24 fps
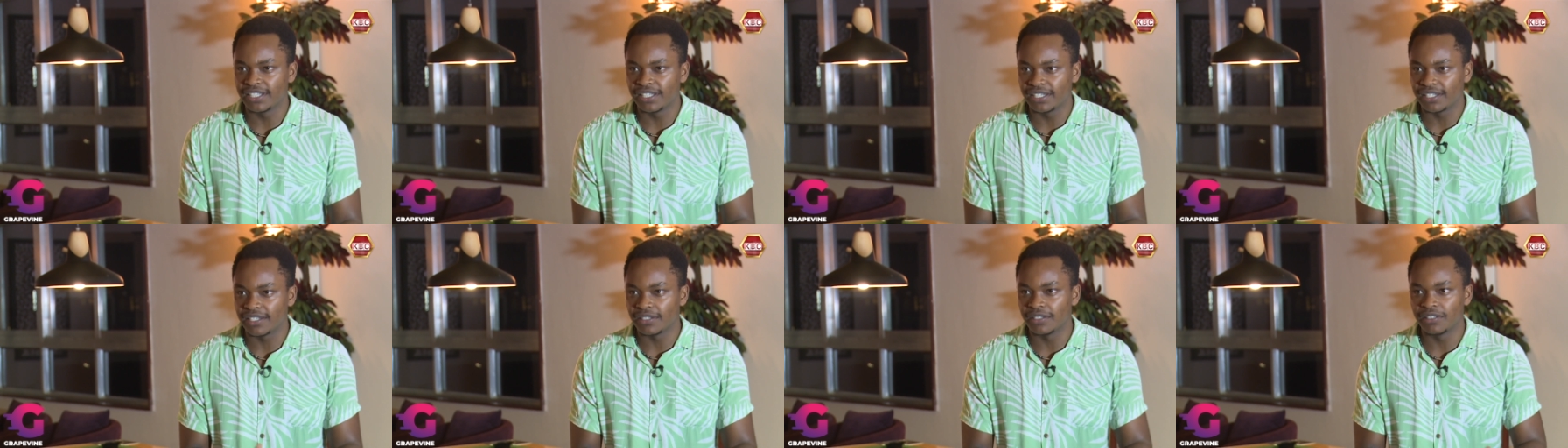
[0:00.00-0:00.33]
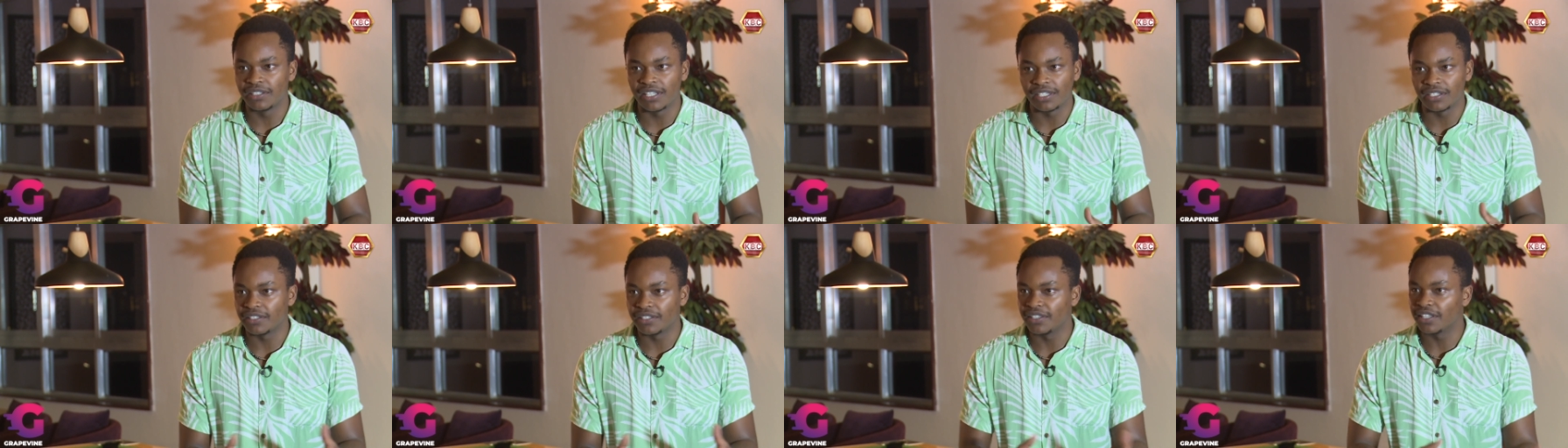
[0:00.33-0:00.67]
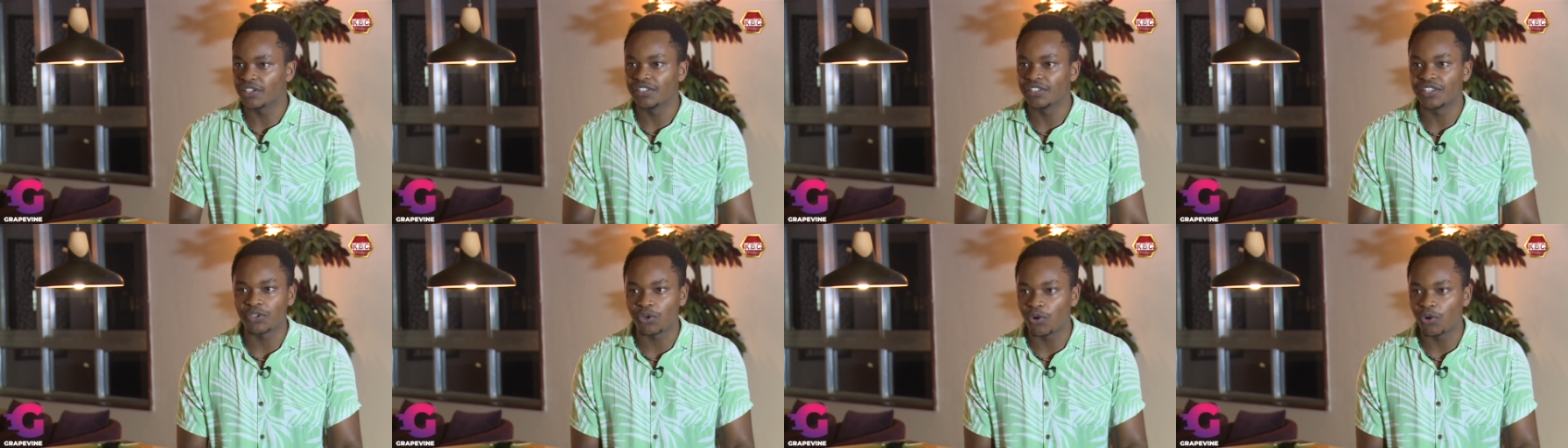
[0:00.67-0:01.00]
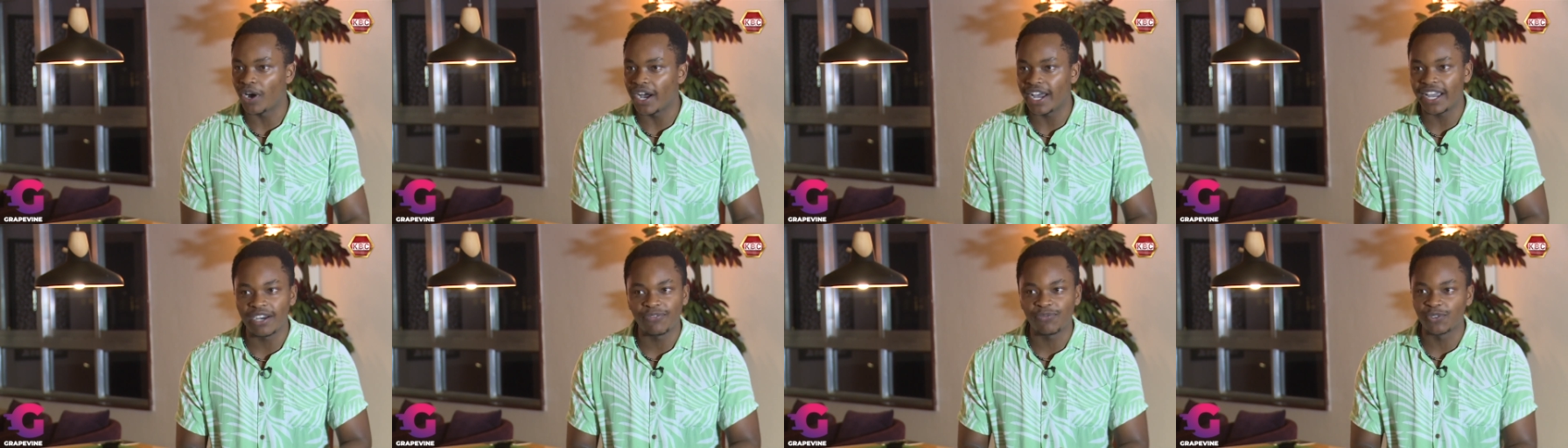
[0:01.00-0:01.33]
in the
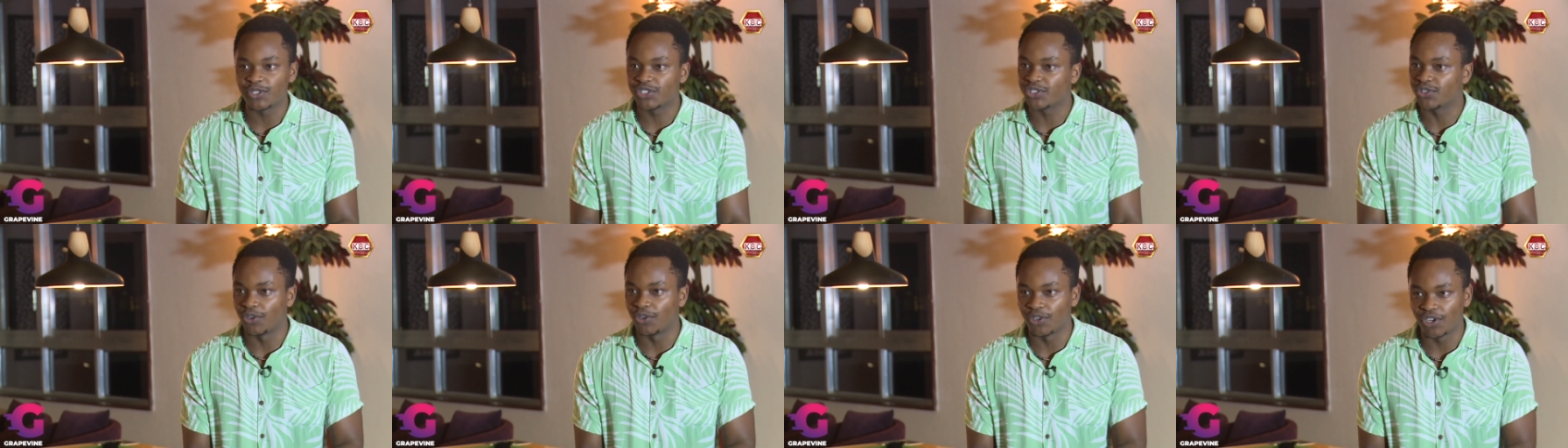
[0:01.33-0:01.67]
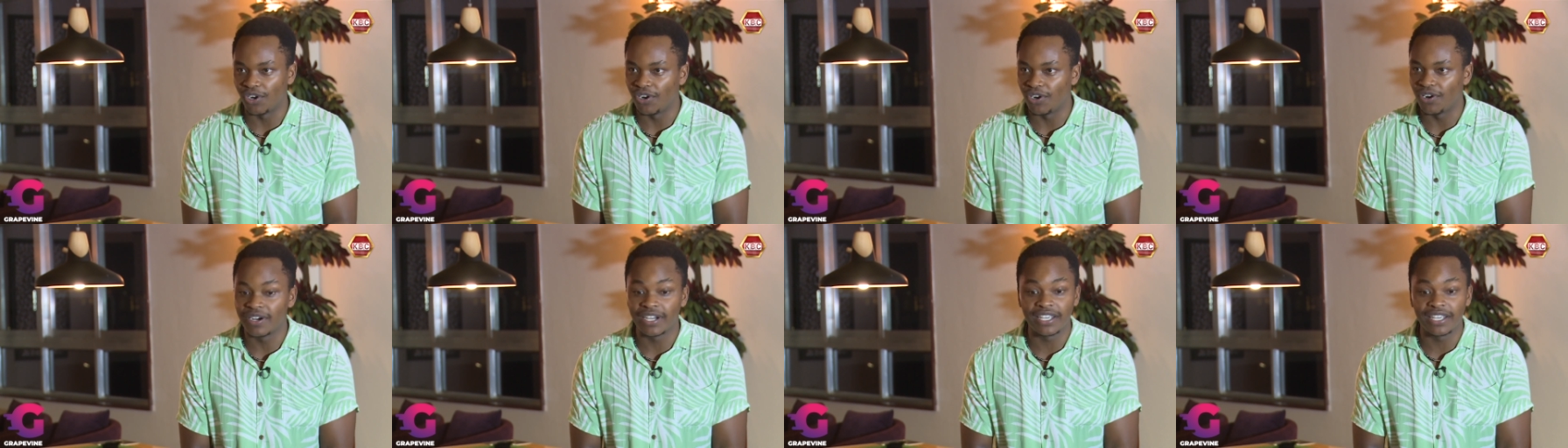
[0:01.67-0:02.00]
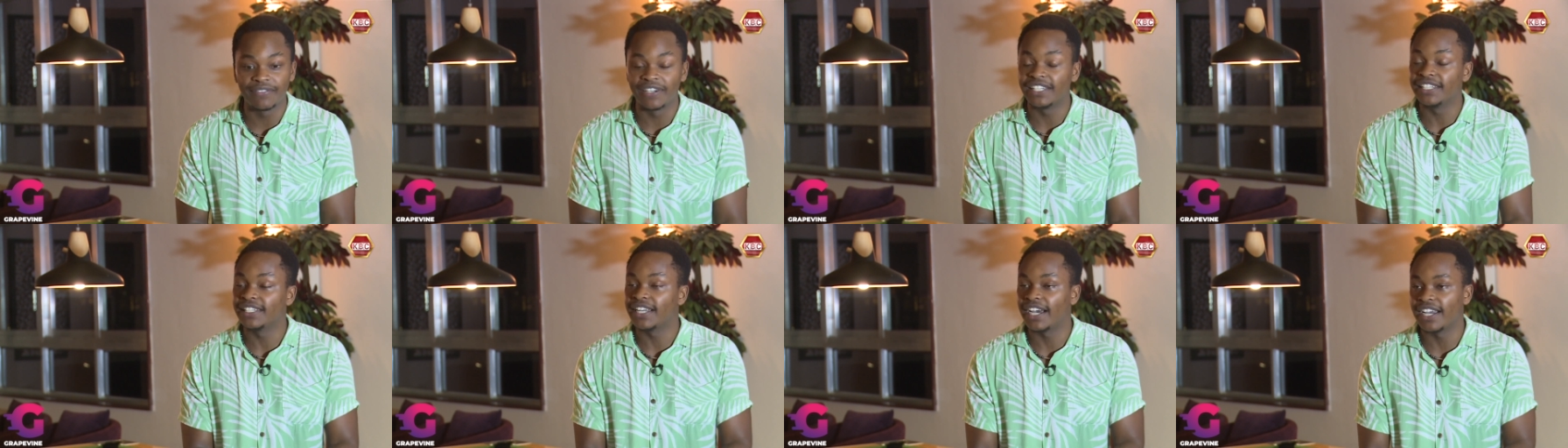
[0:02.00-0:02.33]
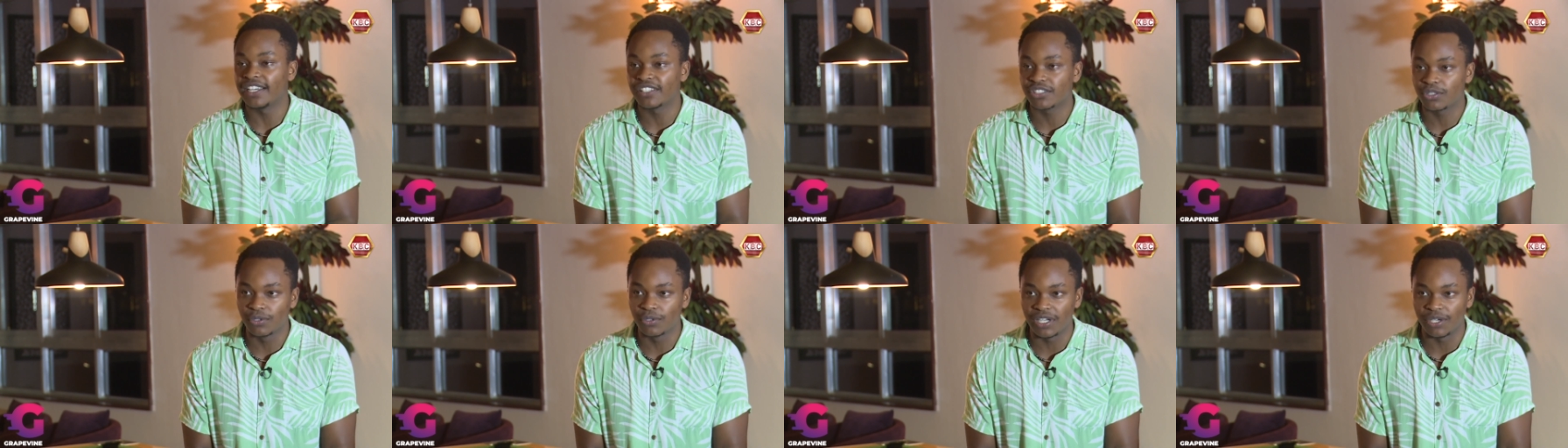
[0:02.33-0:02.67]
choir for so long. Even in high
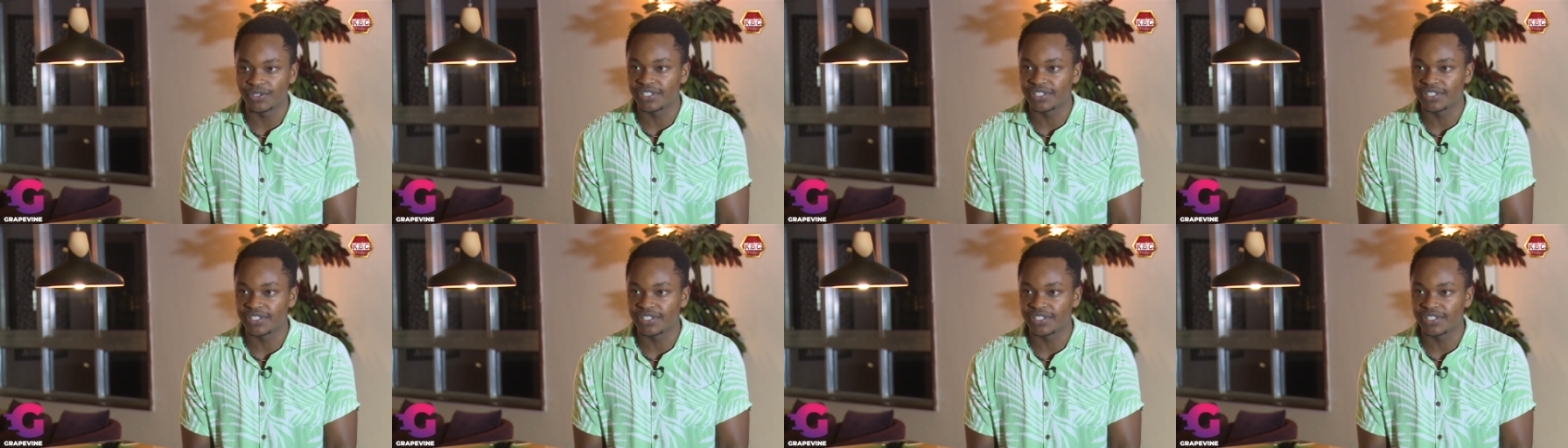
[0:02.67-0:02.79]
school, I was in